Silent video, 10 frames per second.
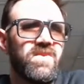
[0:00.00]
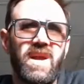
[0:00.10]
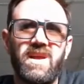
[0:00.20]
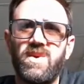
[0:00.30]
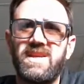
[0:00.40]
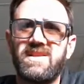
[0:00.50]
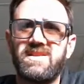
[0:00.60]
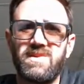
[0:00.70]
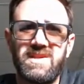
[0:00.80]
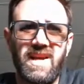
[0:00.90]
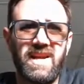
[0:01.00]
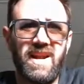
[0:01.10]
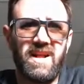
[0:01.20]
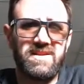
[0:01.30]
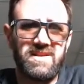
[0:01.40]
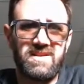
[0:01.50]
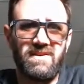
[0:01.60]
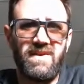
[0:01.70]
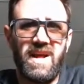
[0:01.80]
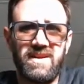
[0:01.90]
and then we did some design analysis to
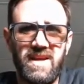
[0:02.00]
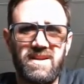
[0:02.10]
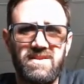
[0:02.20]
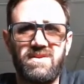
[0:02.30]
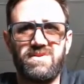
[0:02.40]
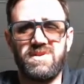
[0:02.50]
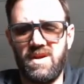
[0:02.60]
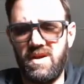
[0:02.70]
validate those